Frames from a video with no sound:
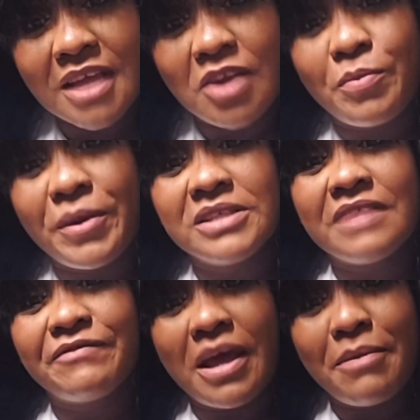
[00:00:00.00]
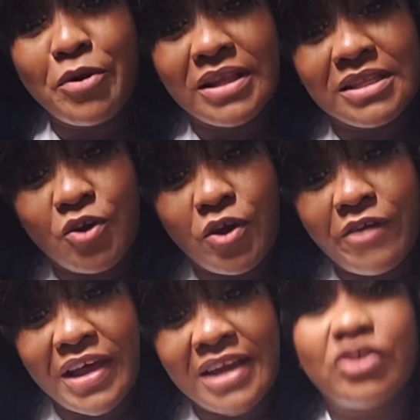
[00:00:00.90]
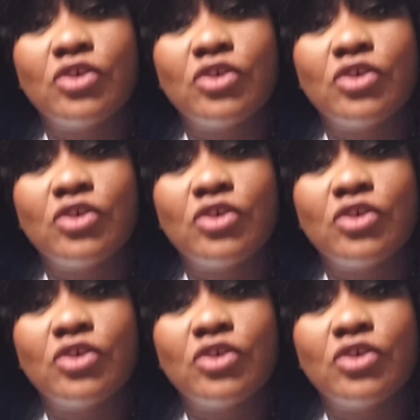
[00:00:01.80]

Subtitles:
and look for yourself in the mirror and think what you find.